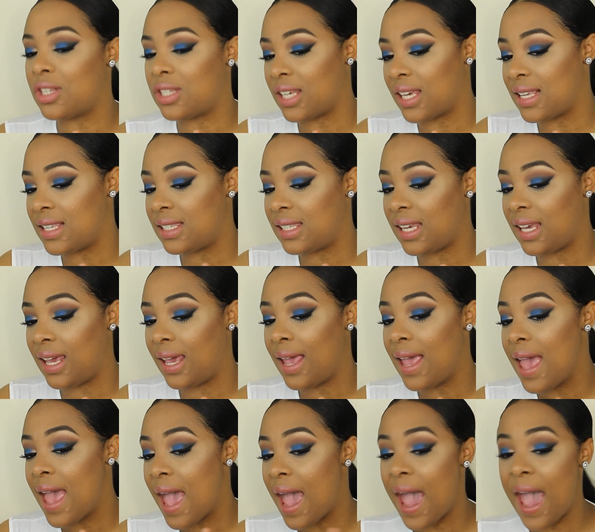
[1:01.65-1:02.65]
As you can
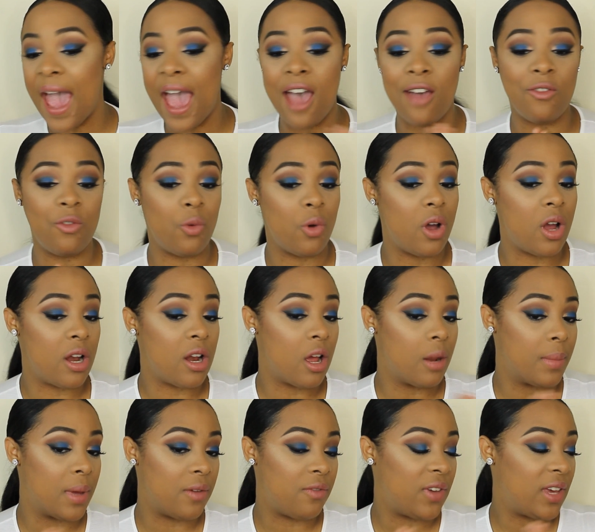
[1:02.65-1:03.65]
see, I have one
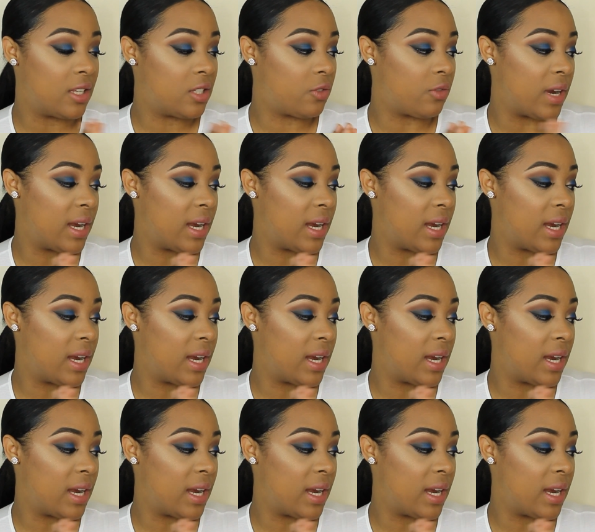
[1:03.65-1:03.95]
on my face